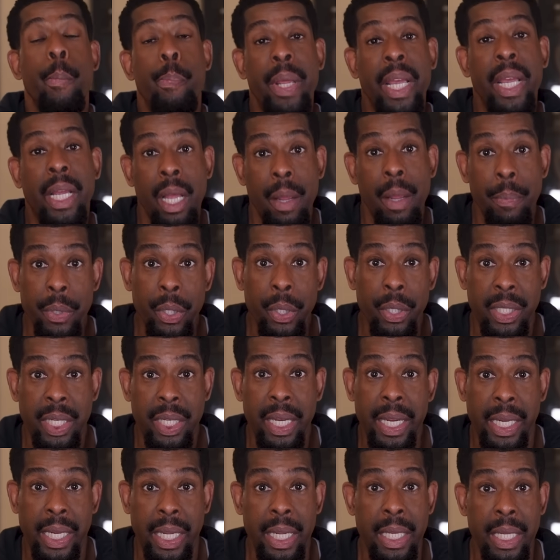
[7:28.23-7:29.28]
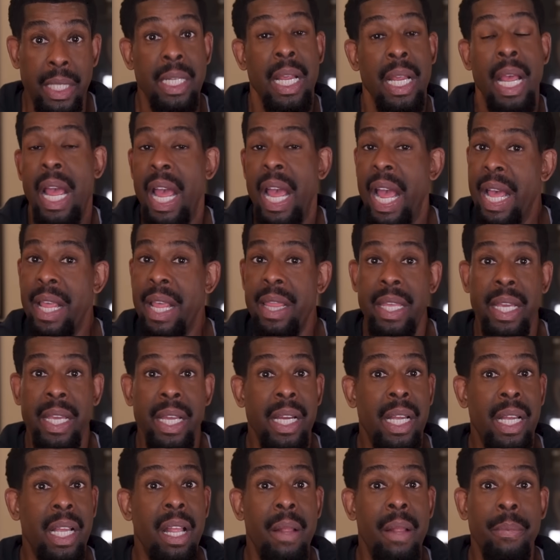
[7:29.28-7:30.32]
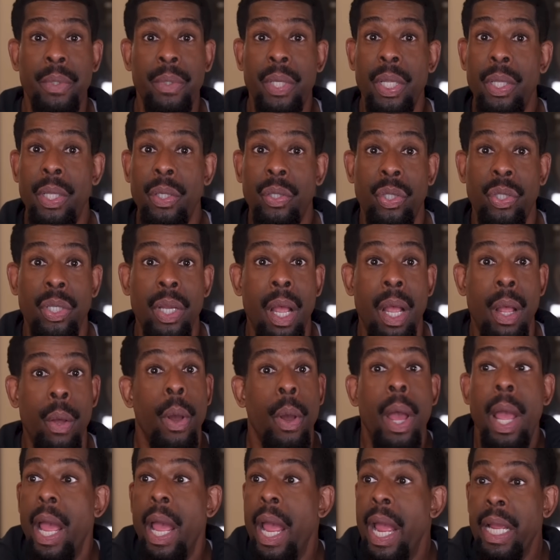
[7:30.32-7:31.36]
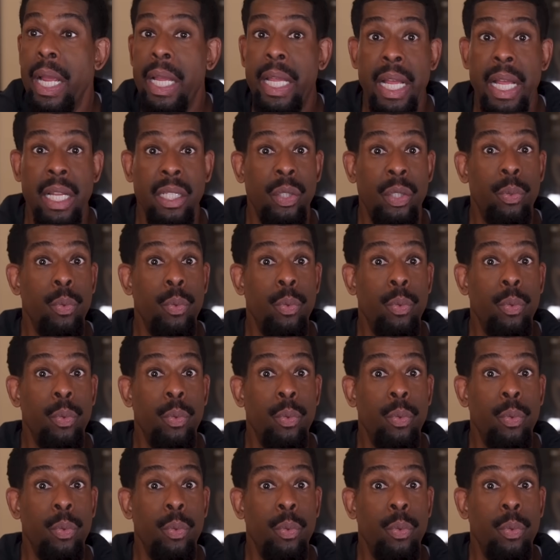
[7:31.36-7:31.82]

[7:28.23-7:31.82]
pick up your tickets, and then come to the show. And guess